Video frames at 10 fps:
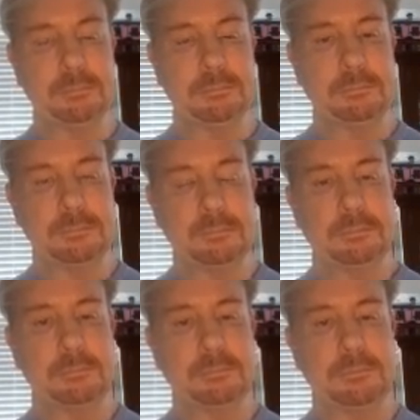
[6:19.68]

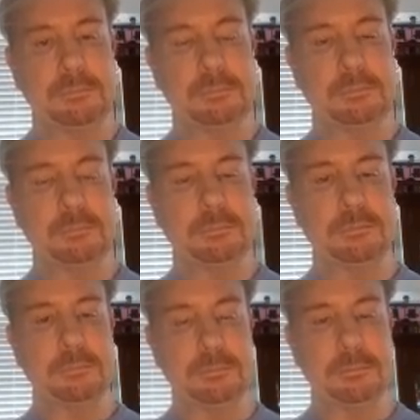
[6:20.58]

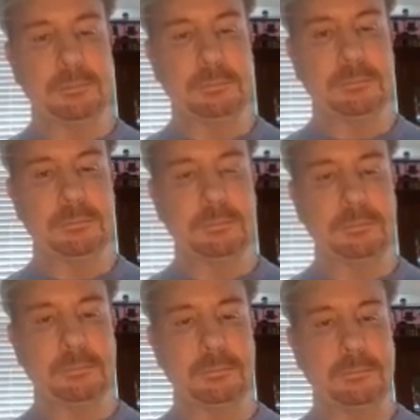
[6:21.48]

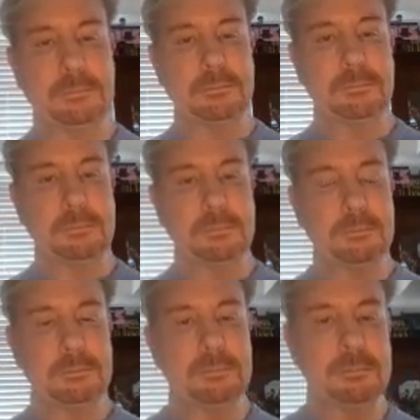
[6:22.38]

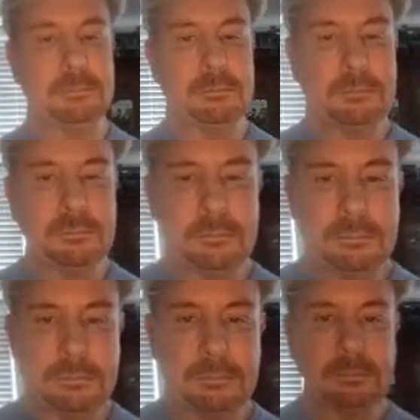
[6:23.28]

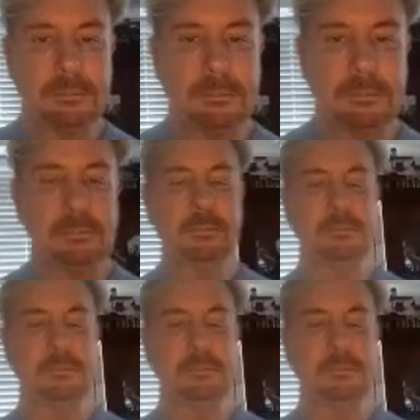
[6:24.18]
No words are spoken by the person on screen.